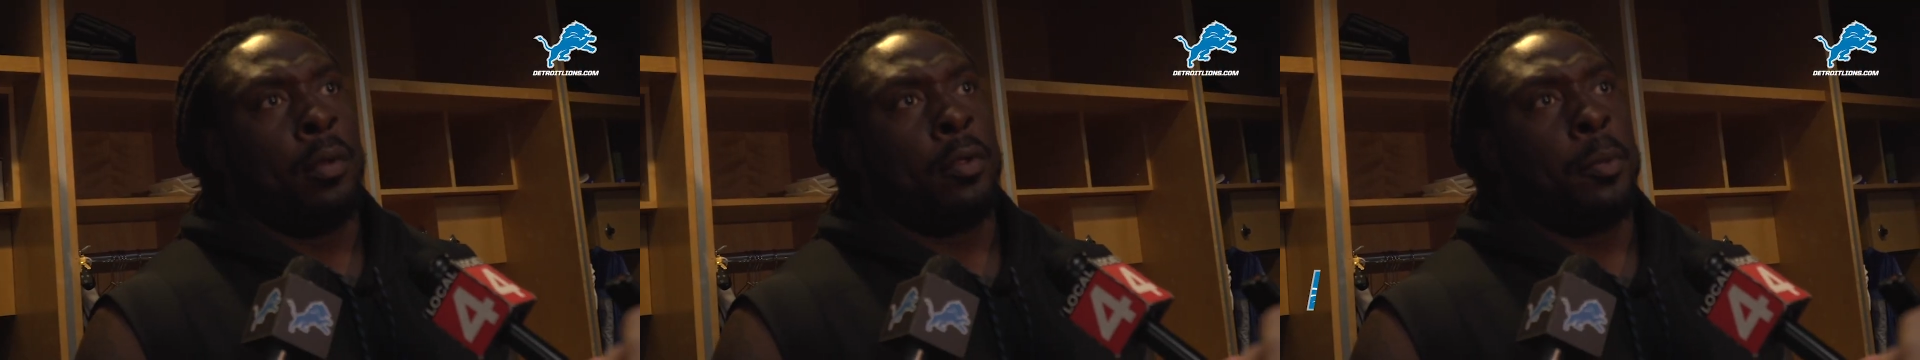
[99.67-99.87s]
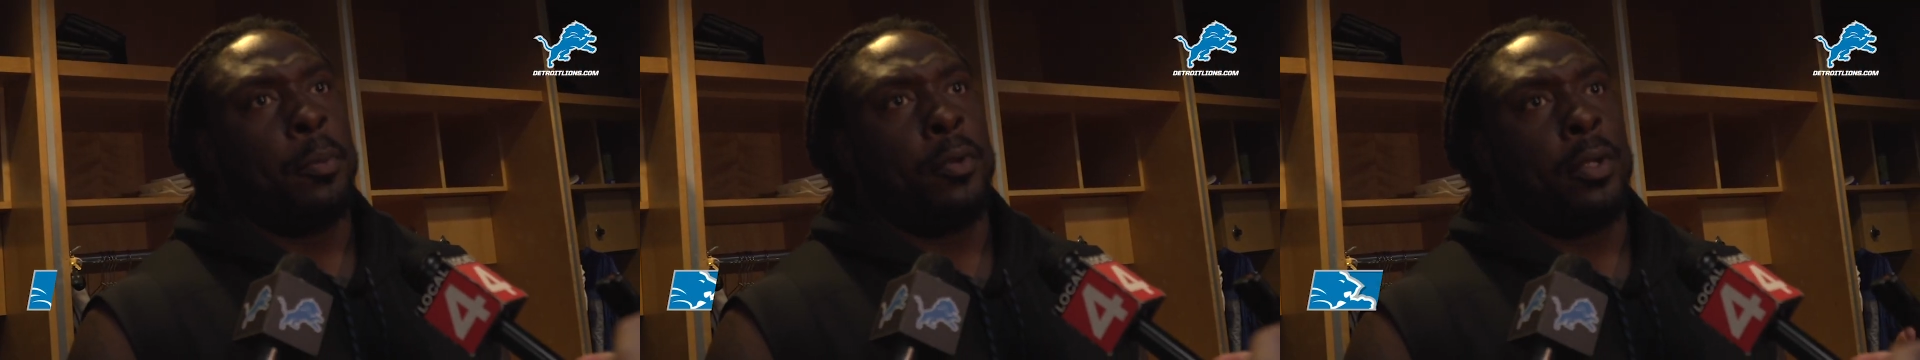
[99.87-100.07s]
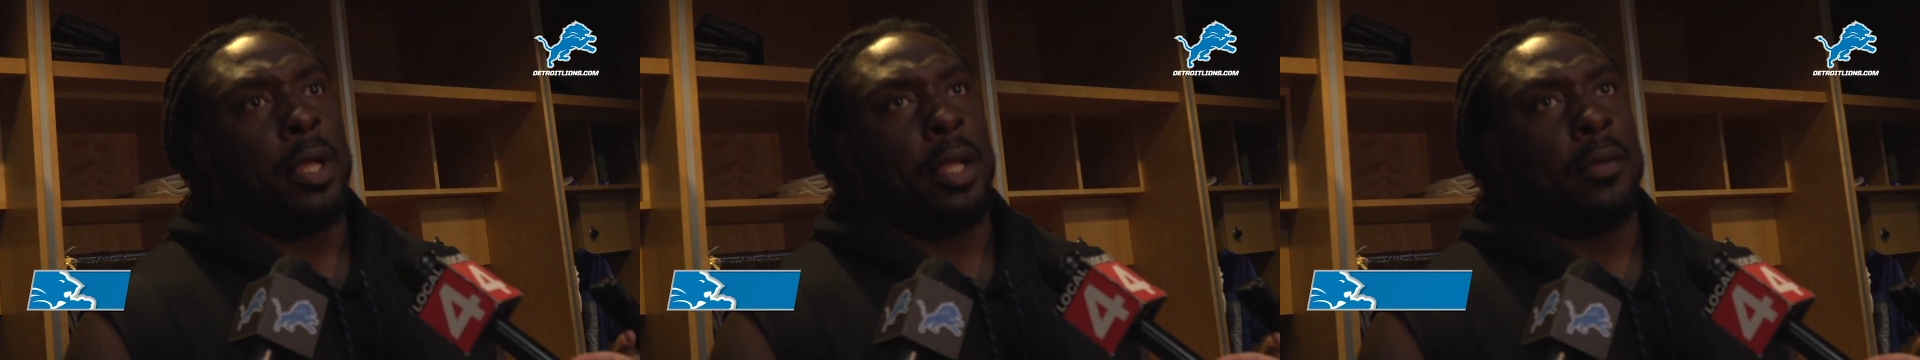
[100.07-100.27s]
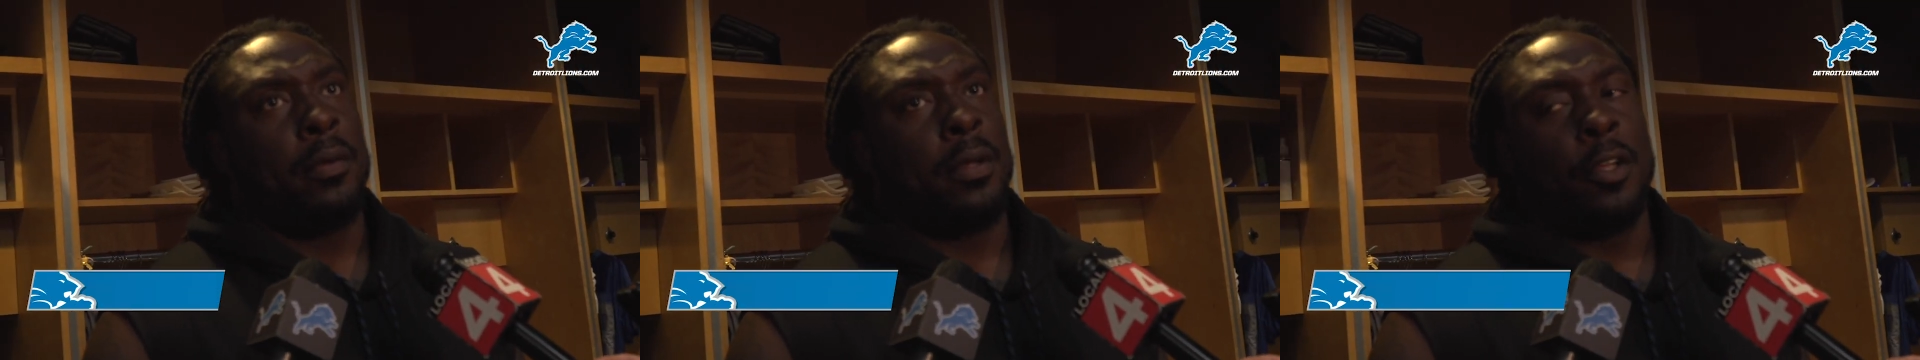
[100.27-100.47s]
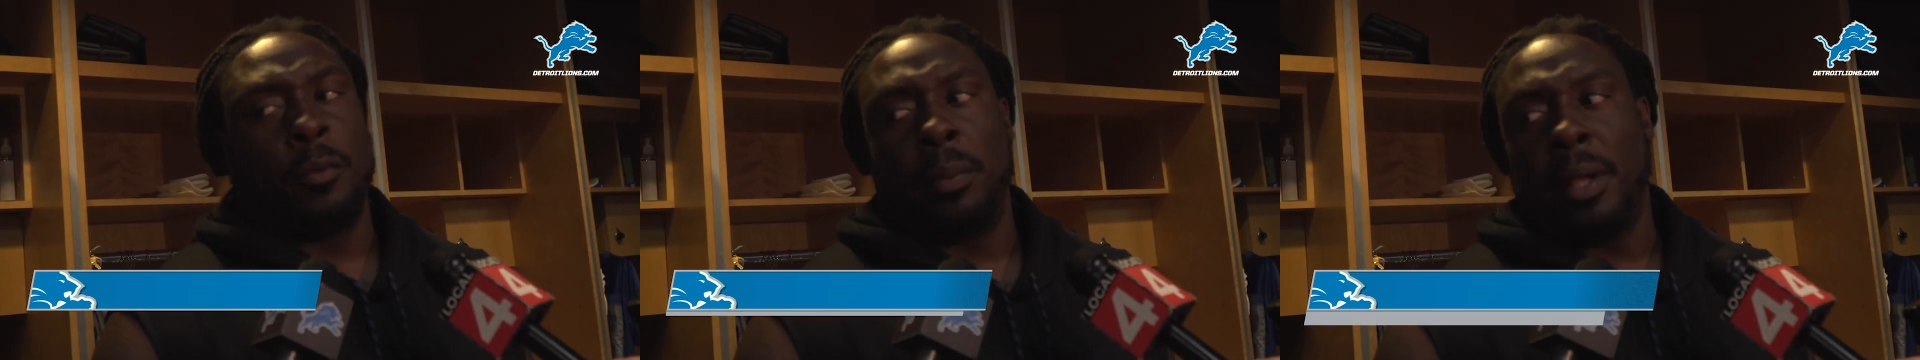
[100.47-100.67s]
Communication
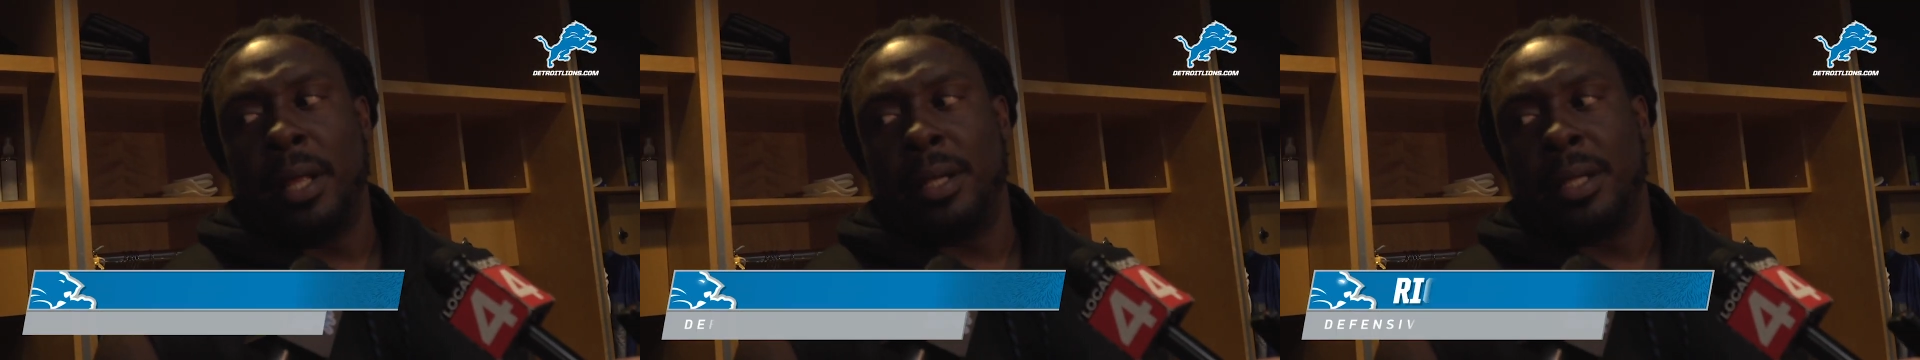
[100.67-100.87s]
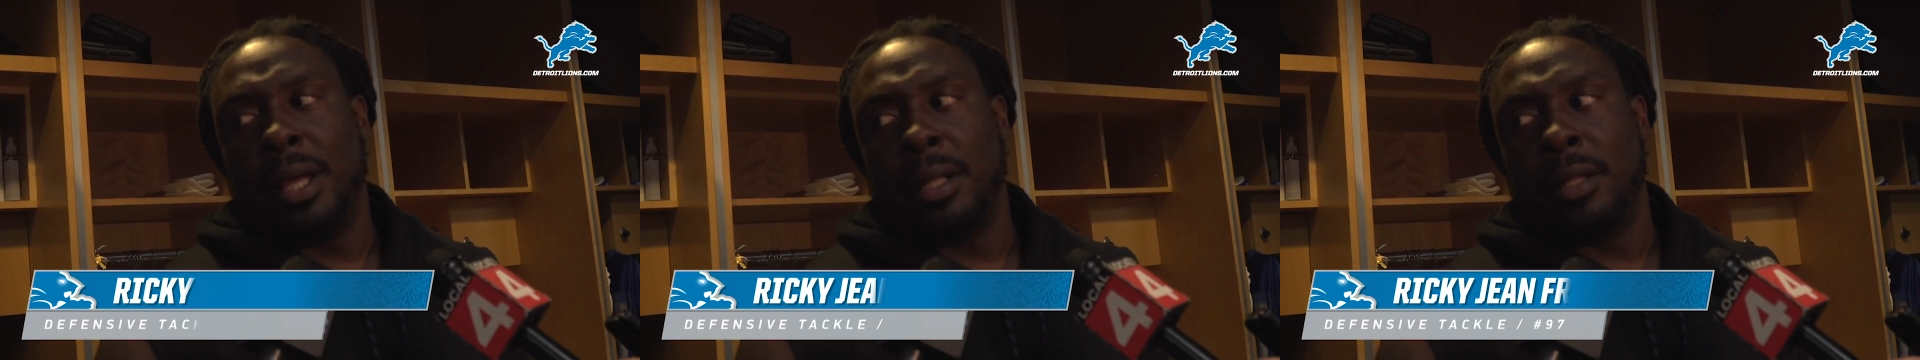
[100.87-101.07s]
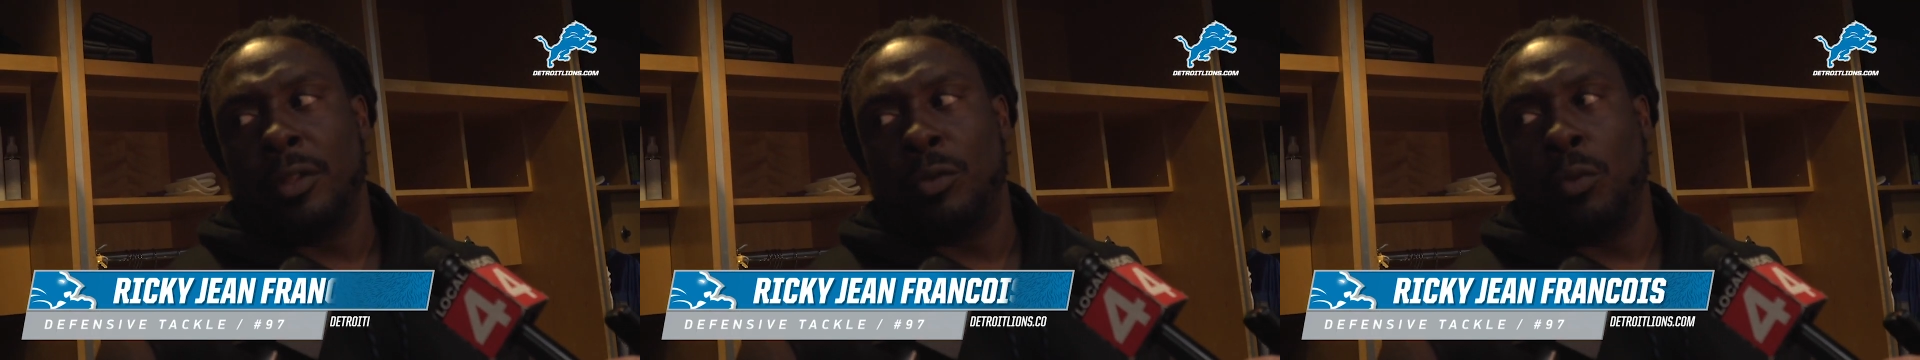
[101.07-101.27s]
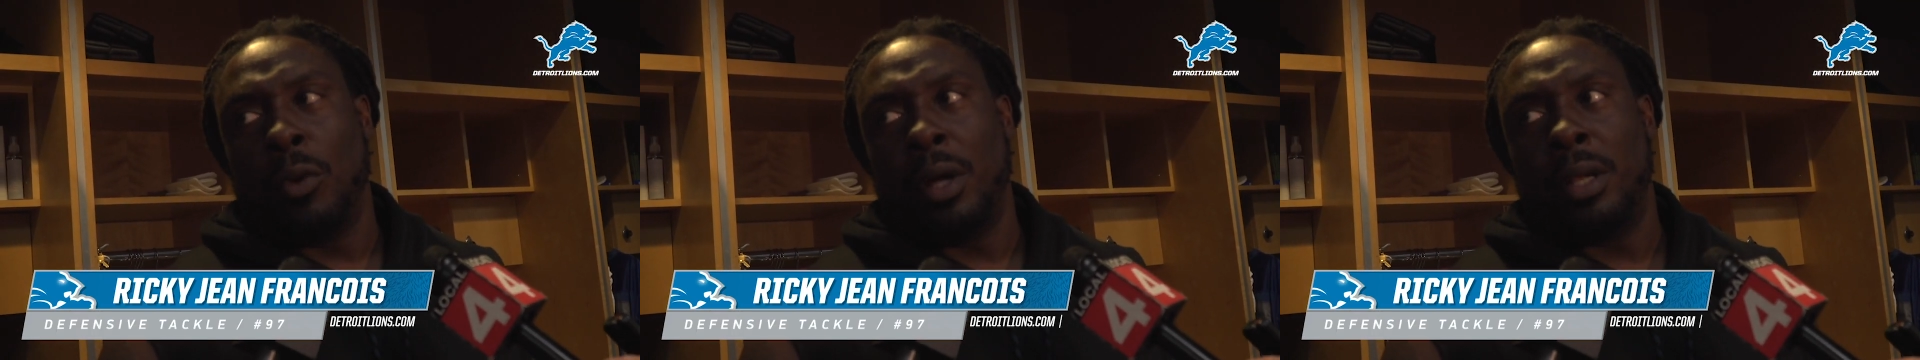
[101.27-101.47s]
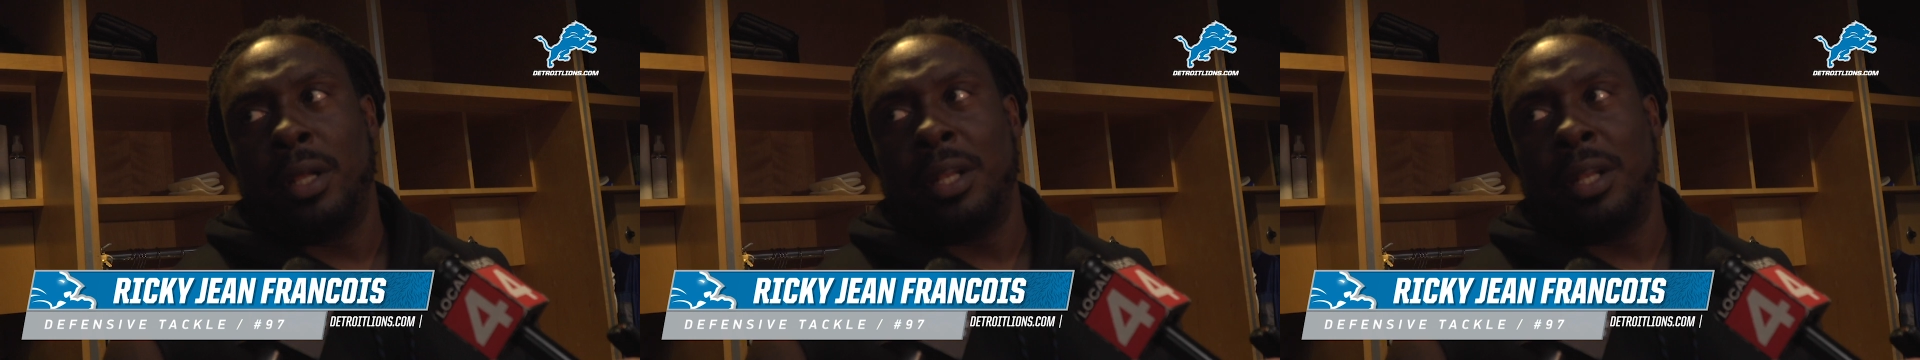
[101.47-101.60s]
and us playing together as one